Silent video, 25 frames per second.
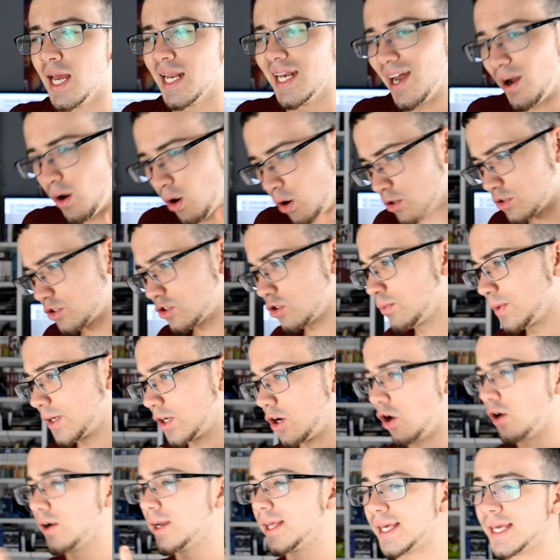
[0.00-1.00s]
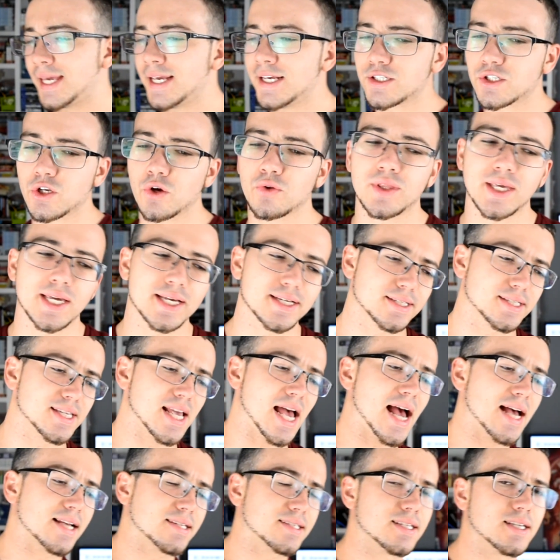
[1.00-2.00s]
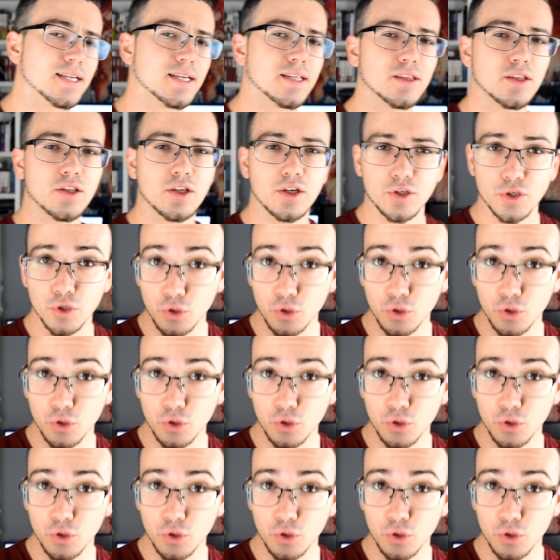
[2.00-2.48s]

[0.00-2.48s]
Now, also regarding Kizo the Assassin, the